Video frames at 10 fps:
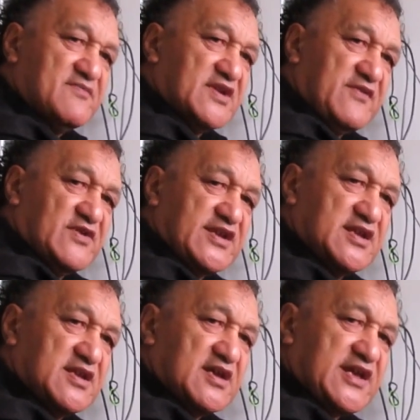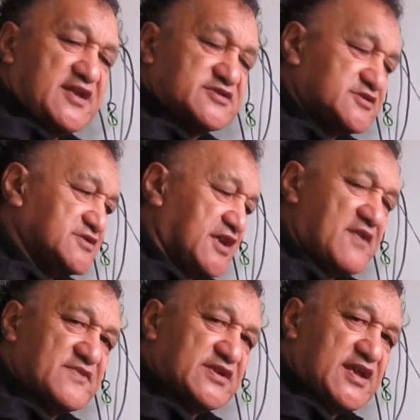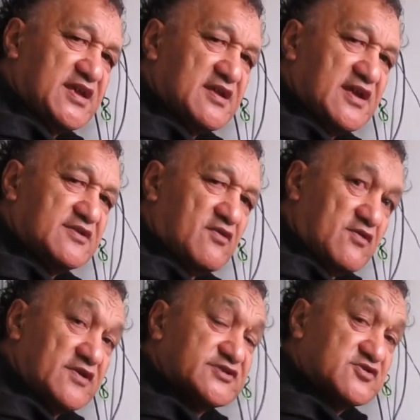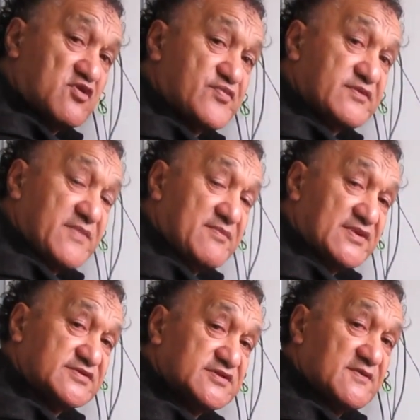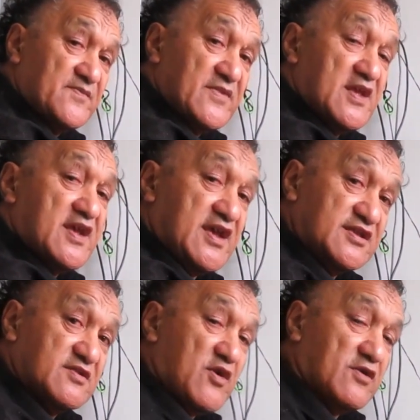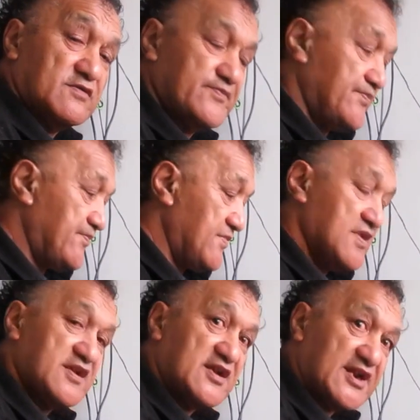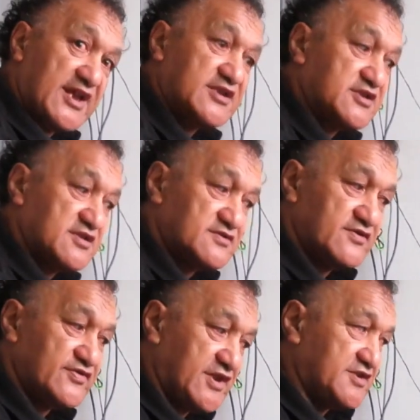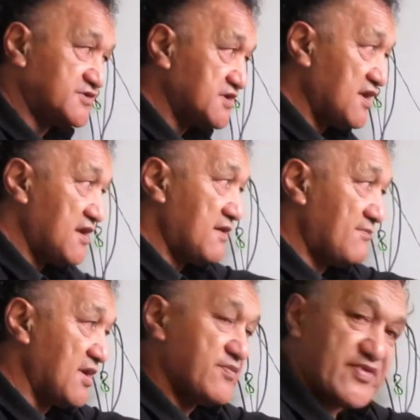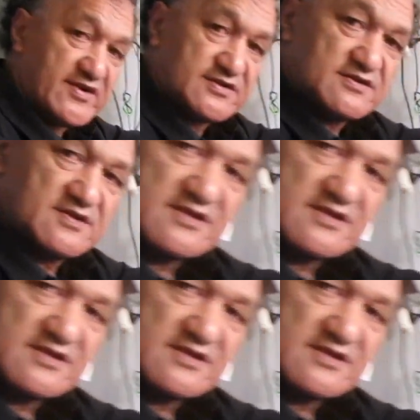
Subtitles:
I'm levelling against the government here and all its corporate members in the world linked to these blueprint